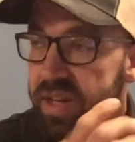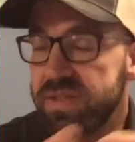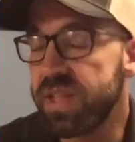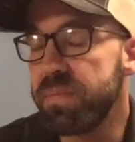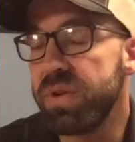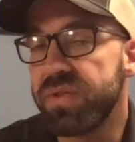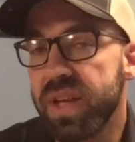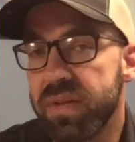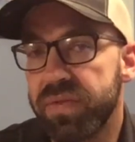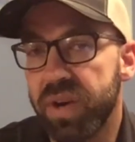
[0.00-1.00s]
similar
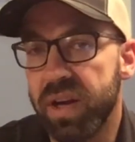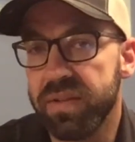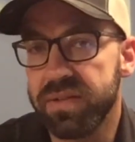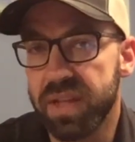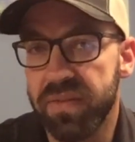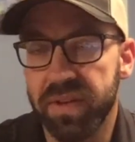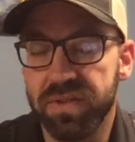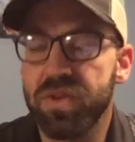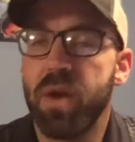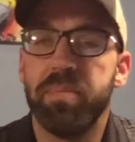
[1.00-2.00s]
thing for us to give us
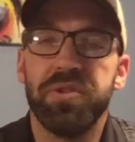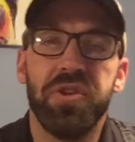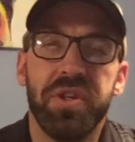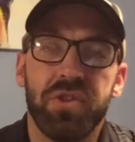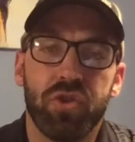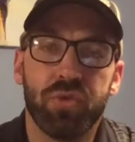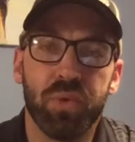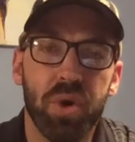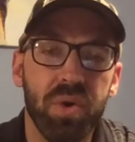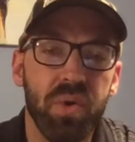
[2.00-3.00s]
an opportunity to
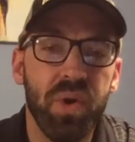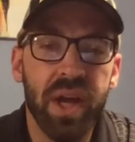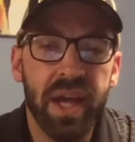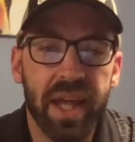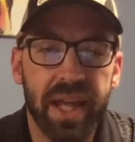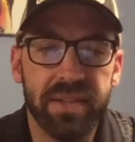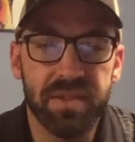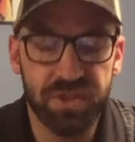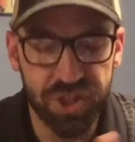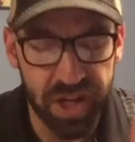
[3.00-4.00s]
grow and to
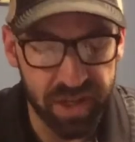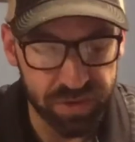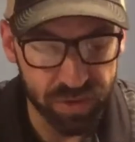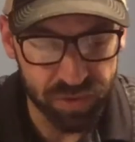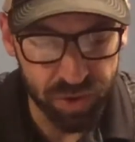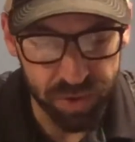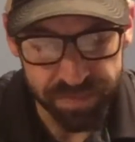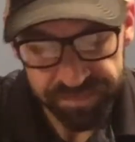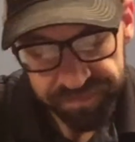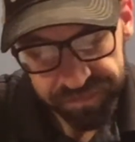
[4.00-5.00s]
change.
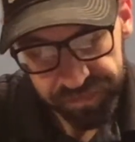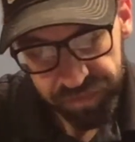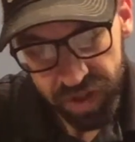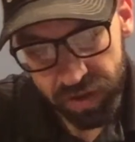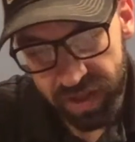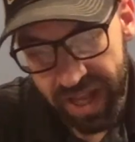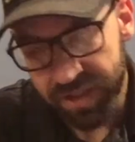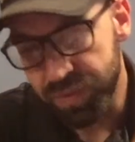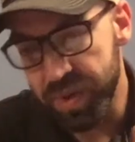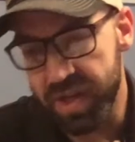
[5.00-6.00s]
So
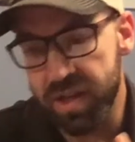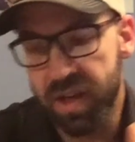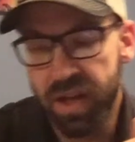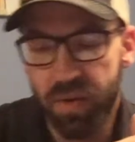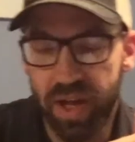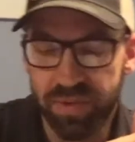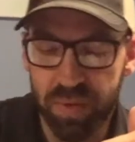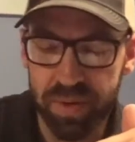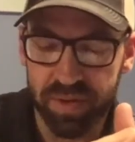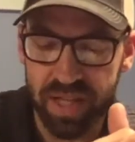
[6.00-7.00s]
last week, as
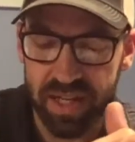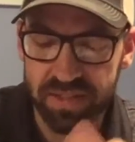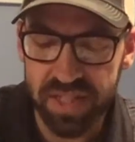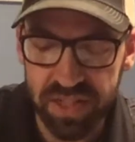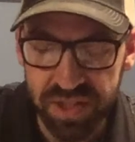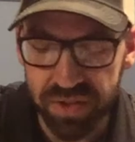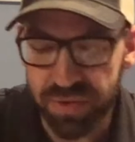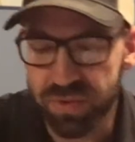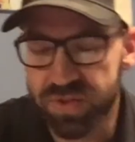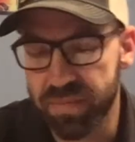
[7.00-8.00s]
we were kind of teaching
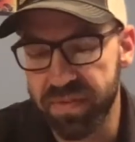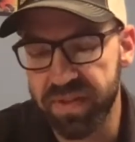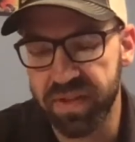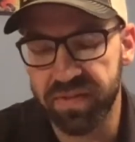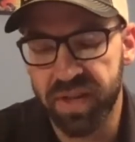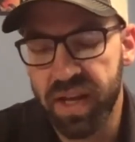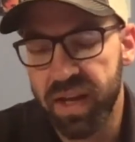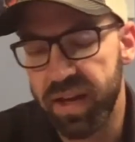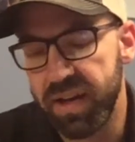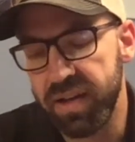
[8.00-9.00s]
through some of this
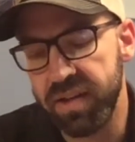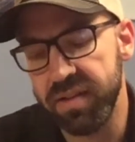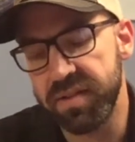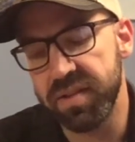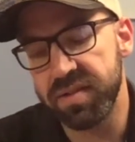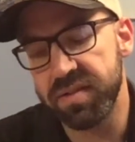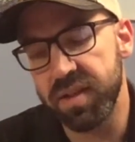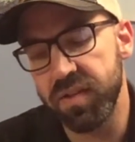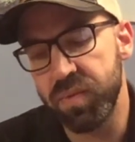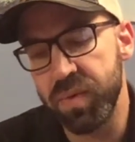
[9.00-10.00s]

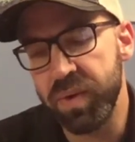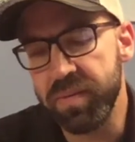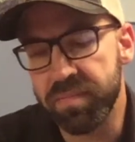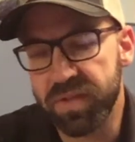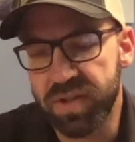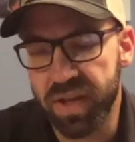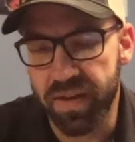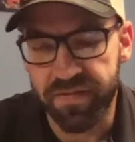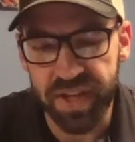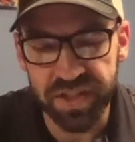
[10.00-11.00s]
stuff, we went to
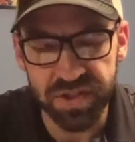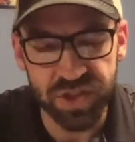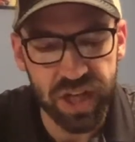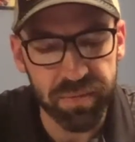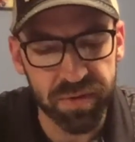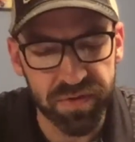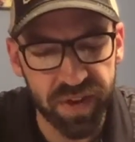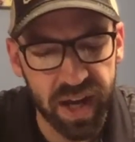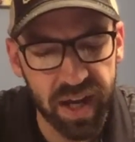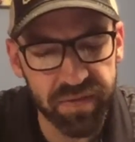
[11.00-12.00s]
Ephesians chapter
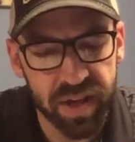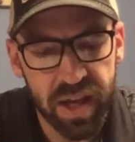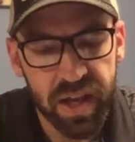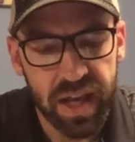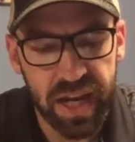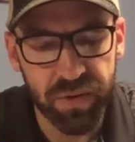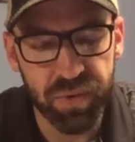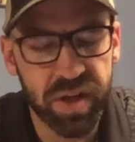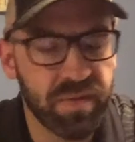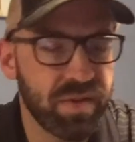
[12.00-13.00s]
5 and
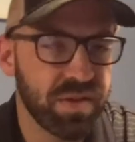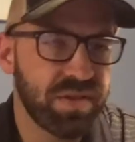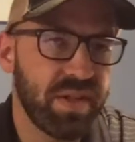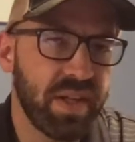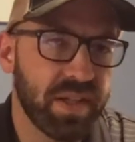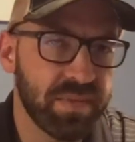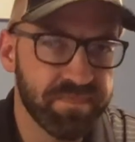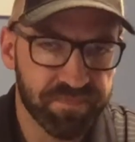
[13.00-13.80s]
read a verse there